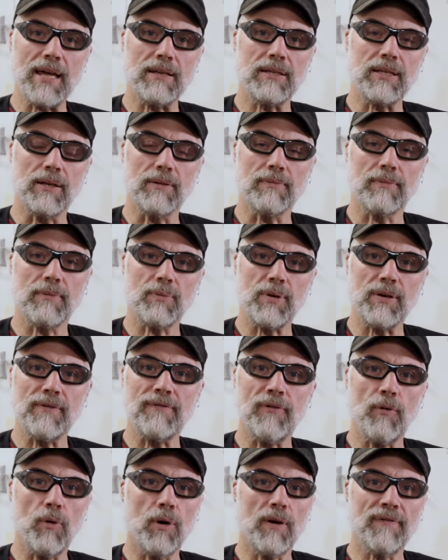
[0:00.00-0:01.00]
you know, three,
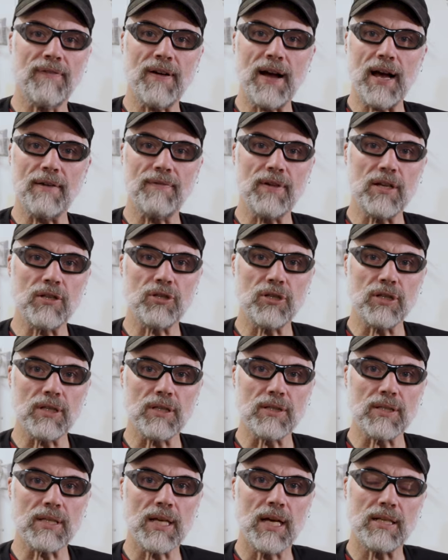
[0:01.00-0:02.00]
four, five
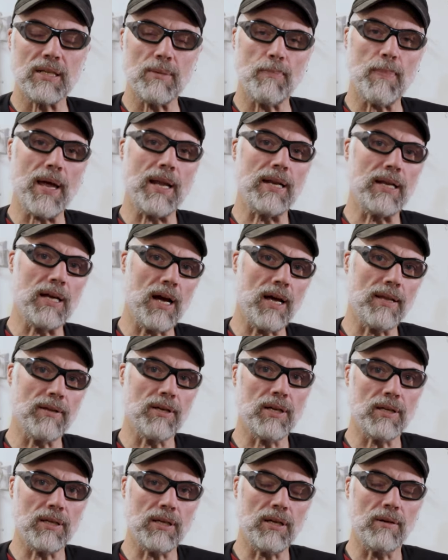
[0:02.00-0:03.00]
inches, depending on
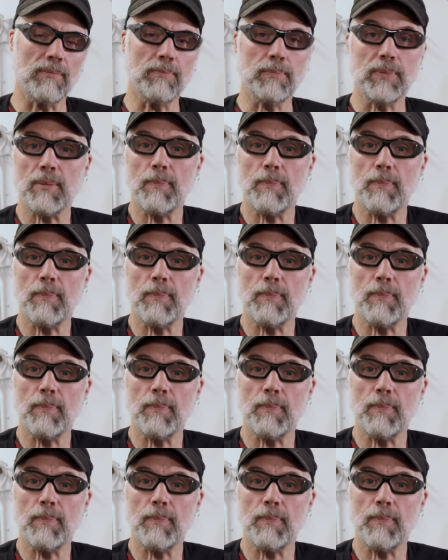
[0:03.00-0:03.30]
the, you know,